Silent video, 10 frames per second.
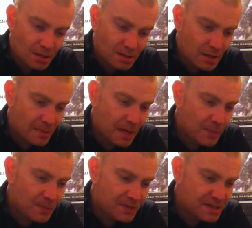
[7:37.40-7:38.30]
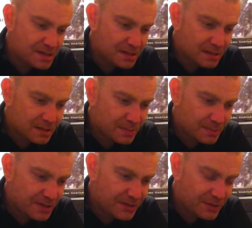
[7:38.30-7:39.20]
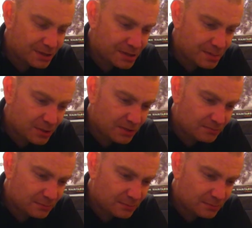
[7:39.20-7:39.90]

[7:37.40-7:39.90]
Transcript: So I'm happy with this. He's a bit dirty, but